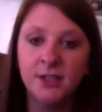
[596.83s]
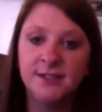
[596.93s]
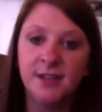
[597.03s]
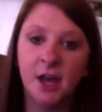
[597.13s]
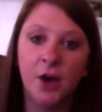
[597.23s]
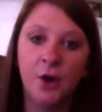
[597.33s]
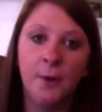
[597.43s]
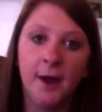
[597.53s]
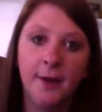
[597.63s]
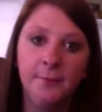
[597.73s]

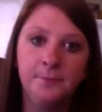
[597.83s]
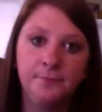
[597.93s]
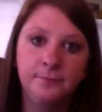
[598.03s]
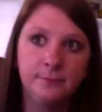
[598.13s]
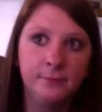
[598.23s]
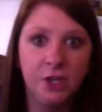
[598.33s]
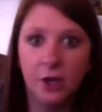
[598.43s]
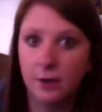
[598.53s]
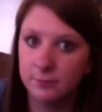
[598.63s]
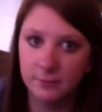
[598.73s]
So
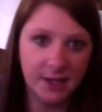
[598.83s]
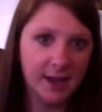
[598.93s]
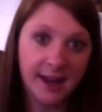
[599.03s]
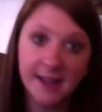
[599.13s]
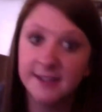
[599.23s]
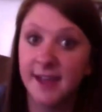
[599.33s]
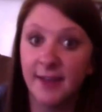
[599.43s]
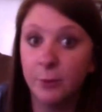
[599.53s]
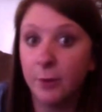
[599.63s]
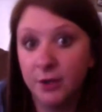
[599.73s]
I guess
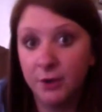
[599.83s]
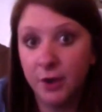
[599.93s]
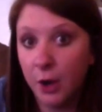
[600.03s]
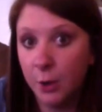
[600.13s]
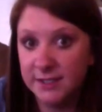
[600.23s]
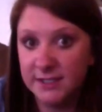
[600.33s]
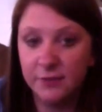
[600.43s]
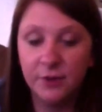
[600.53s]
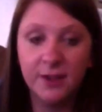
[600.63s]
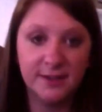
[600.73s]
everywhere you go is
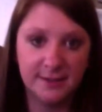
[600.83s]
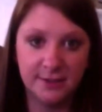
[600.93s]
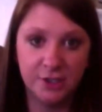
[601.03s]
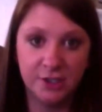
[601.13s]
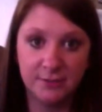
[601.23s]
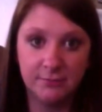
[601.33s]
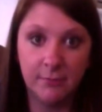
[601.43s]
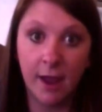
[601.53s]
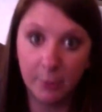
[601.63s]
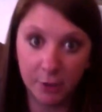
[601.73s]
different. This is just
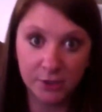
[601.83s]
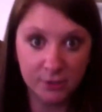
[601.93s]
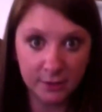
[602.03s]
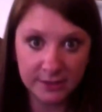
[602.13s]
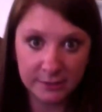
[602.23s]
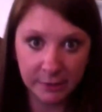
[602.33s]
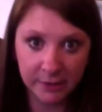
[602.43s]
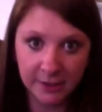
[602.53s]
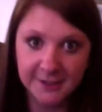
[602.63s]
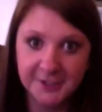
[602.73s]
my personal
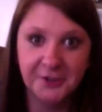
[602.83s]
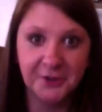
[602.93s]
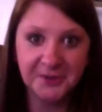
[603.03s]
experience, so don't